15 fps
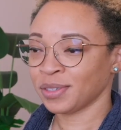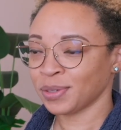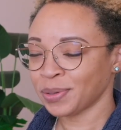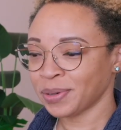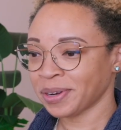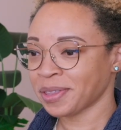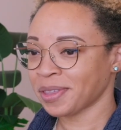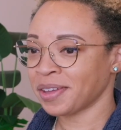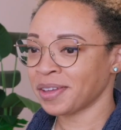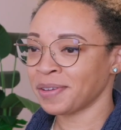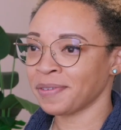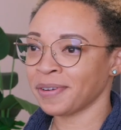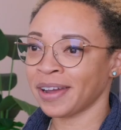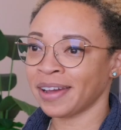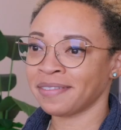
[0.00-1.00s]
Sure. Thank you
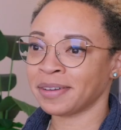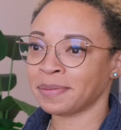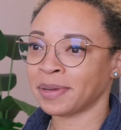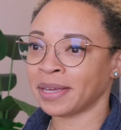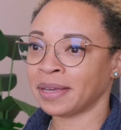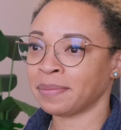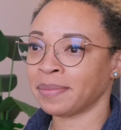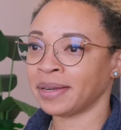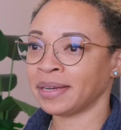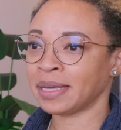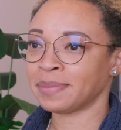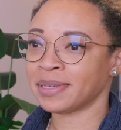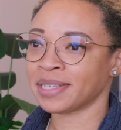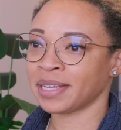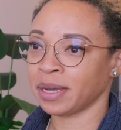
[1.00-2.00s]
for having me. My
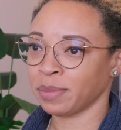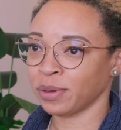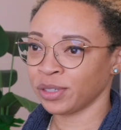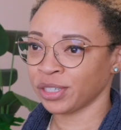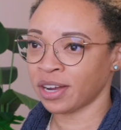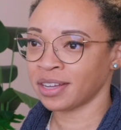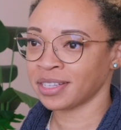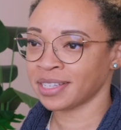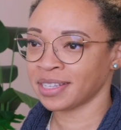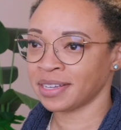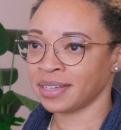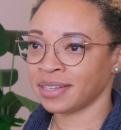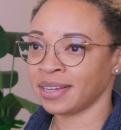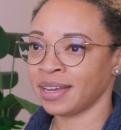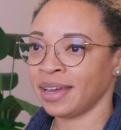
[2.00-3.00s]
name is Amber
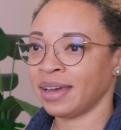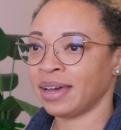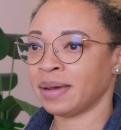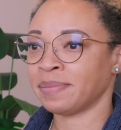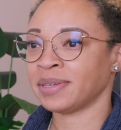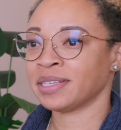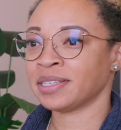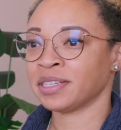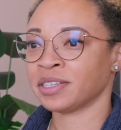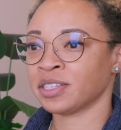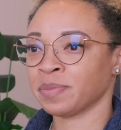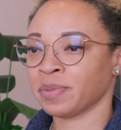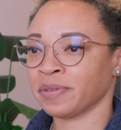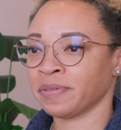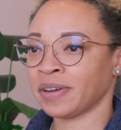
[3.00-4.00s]
Johnson. I'm an
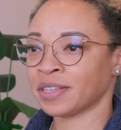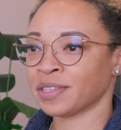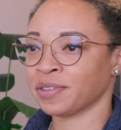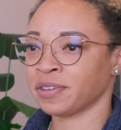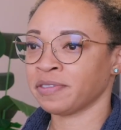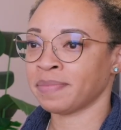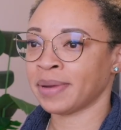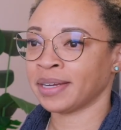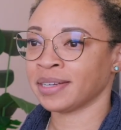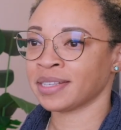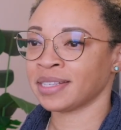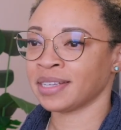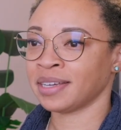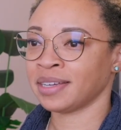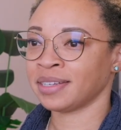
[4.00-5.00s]
assistant professor of
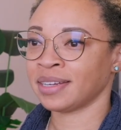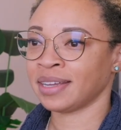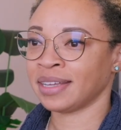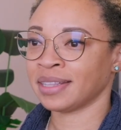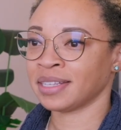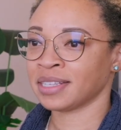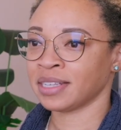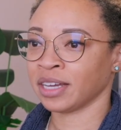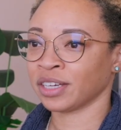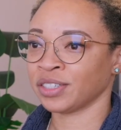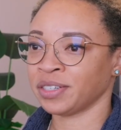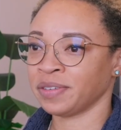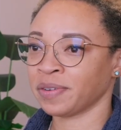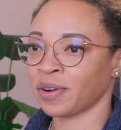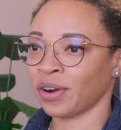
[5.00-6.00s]
medicine in the
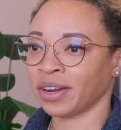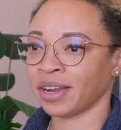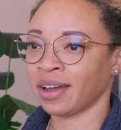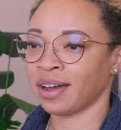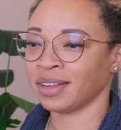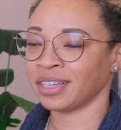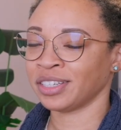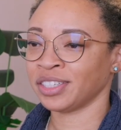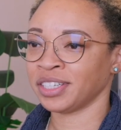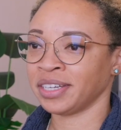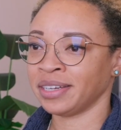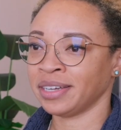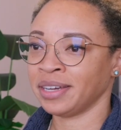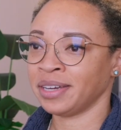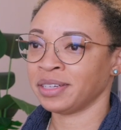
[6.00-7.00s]
section of
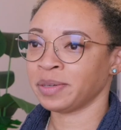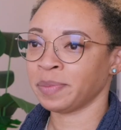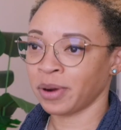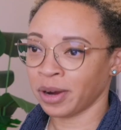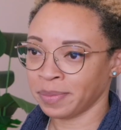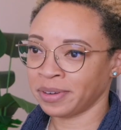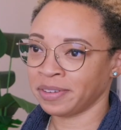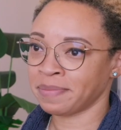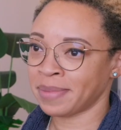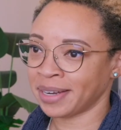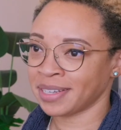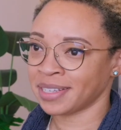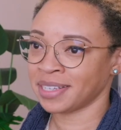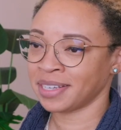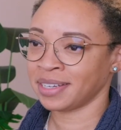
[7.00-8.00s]
cardiology, Department of
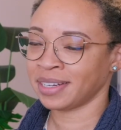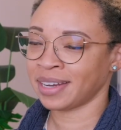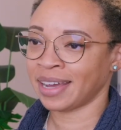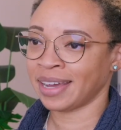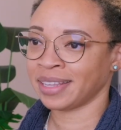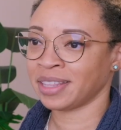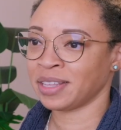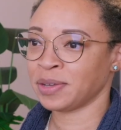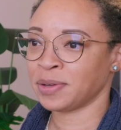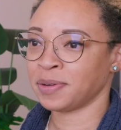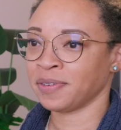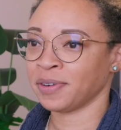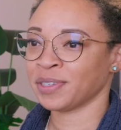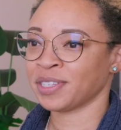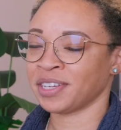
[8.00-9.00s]
Medicine at the
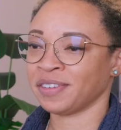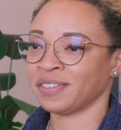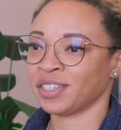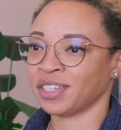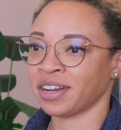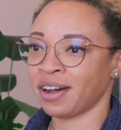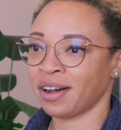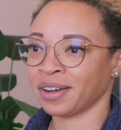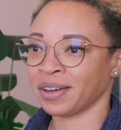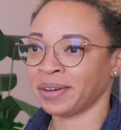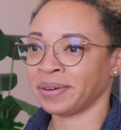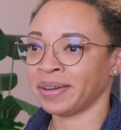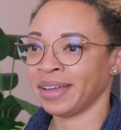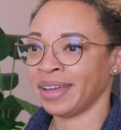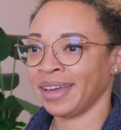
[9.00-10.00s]
University of
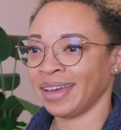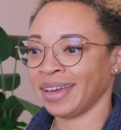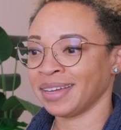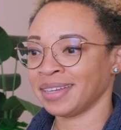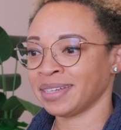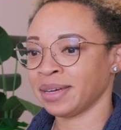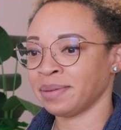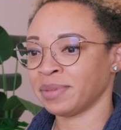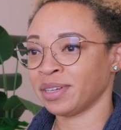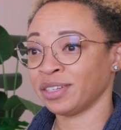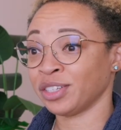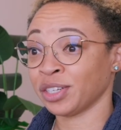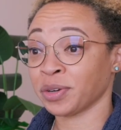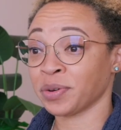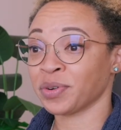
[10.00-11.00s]
Chicago, and I'm a
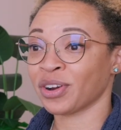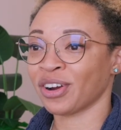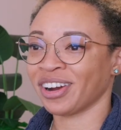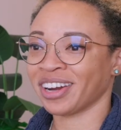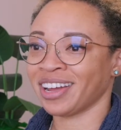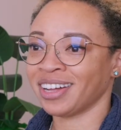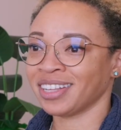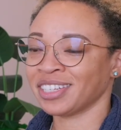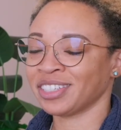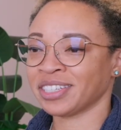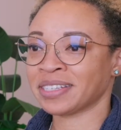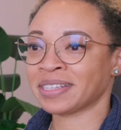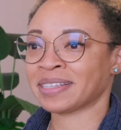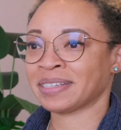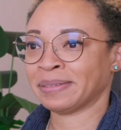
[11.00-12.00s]
general
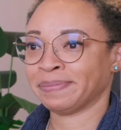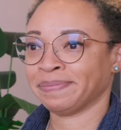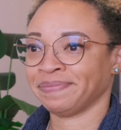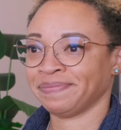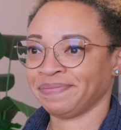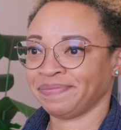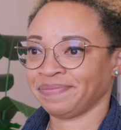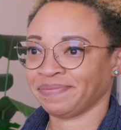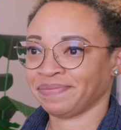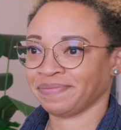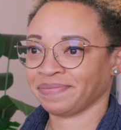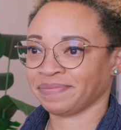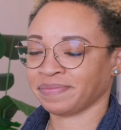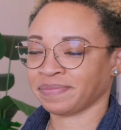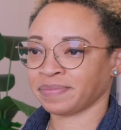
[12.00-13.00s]
cardiologist.
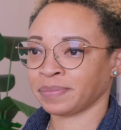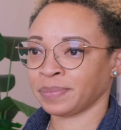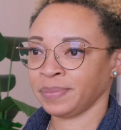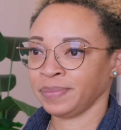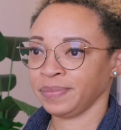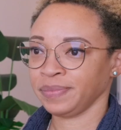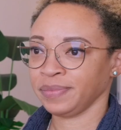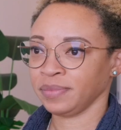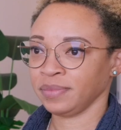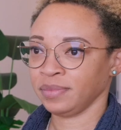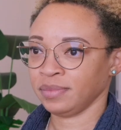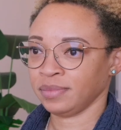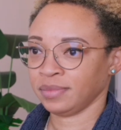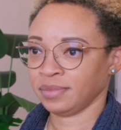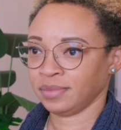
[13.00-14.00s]
Wonderful. And
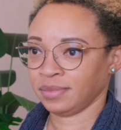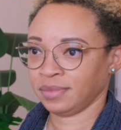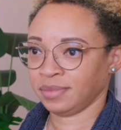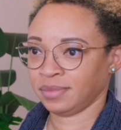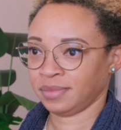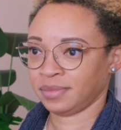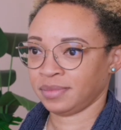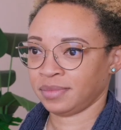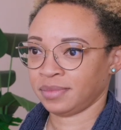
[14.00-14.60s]
today we're going to be talking